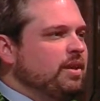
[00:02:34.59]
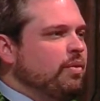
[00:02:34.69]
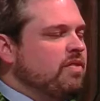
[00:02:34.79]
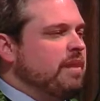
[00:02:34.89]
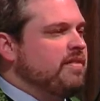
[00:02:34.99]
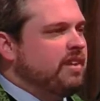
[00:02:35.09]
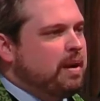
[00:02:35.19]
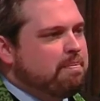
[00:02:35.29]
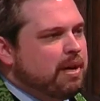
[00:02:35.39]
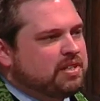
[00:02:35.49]
One of my
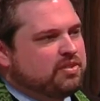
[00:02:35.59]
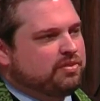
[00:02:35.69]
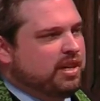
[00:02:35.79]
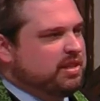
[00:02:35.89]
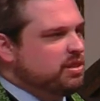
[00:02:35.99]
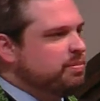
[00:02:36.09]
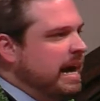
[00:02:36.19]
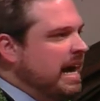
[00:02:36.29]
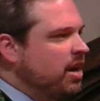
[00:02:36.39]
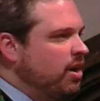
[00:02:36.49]
very best friends
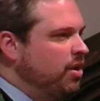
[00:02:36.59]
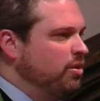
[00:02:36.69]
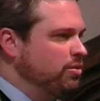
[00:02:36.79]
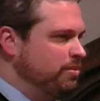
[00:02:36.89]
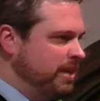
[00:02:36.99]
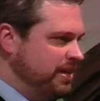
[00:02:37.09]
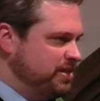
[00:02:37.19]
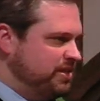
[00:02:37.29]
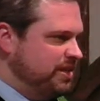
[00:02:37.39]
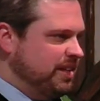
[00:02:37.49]
back home
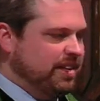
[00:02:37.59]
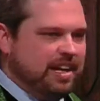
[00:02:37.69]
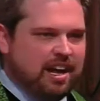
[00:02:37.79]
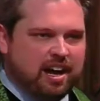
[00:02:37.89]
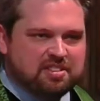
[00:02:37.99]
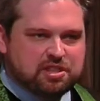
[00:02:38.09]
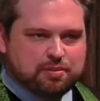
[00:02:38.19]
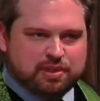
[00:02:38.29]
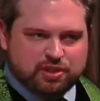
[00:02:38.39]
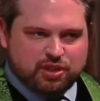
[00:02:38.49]
is the
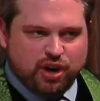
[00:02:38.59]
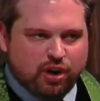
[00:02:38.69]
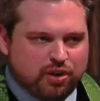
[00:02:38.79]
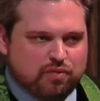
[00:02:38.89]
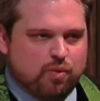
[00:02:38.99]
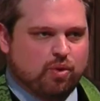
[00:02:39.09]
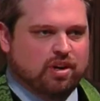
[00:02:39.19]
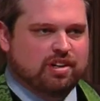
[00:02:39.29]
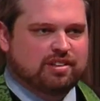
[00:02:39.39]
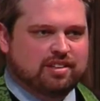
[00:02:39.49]
consummate
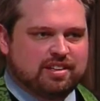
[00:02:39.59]
carnivore.